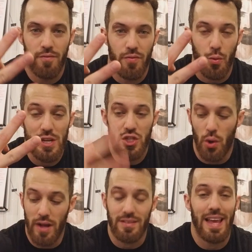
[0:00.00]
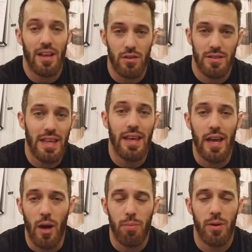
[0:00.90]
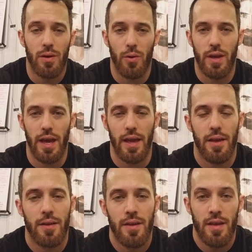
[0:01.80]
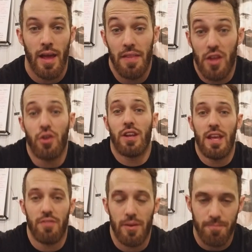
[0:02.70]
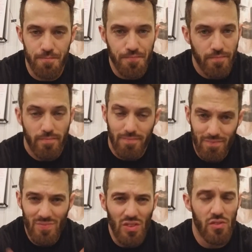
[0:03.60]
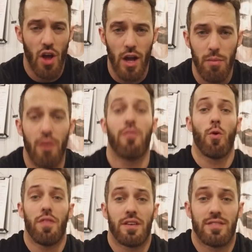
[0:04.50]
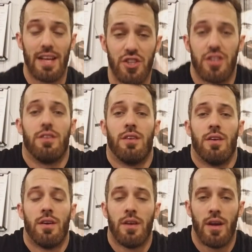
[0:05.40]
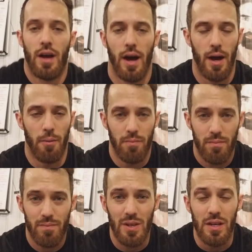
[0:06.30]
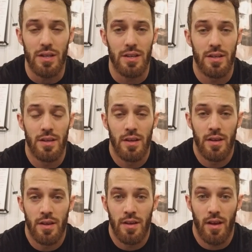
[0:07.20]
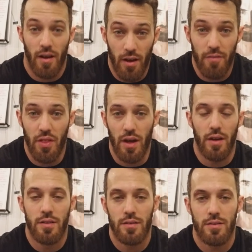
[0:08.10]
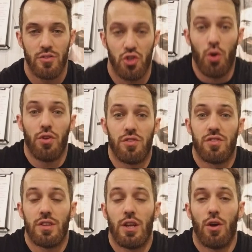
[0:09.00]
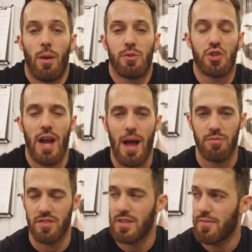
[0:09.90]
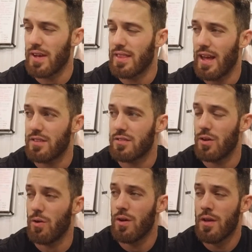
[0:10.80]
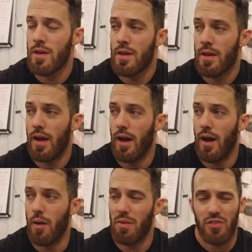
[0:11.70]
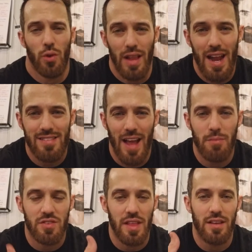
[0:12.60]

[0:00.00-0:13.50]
three joints, ankle, knee, hip, okay? And then you could even talk about fourth extension of the shoulders and upper traps and stuff like that. So a lot of times